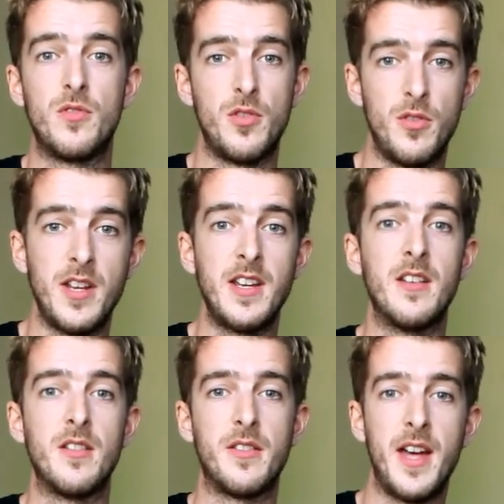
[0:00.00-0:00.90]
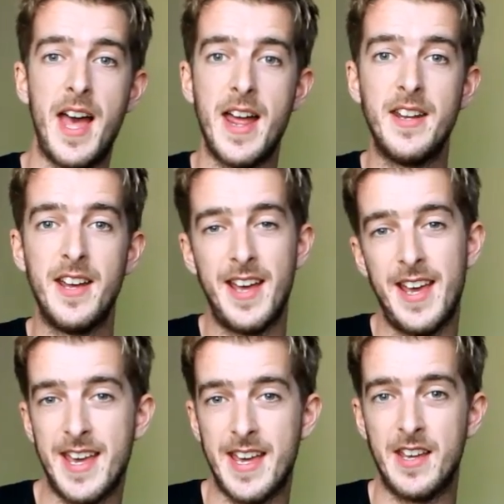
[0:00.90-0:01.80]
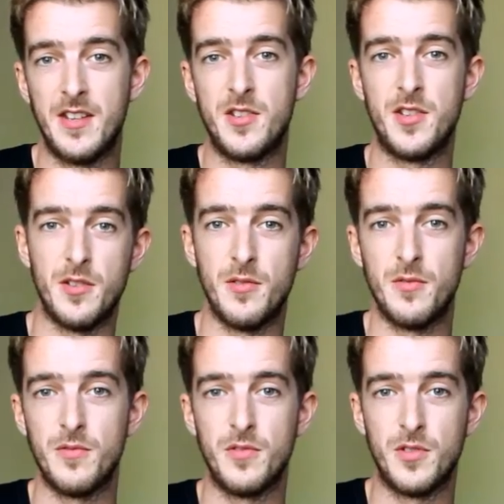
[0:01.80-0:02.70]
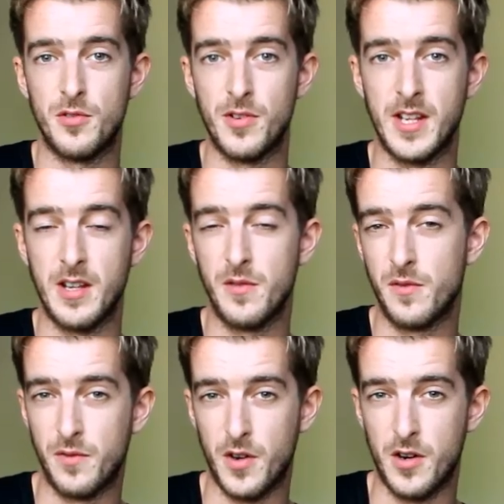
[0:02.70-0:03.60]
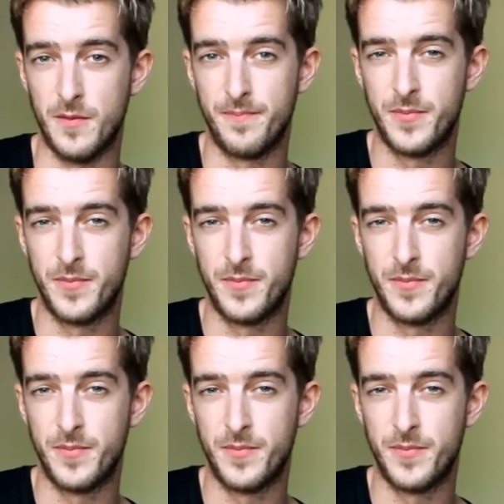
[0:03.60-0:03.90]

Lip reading: three, then A, two, three, four.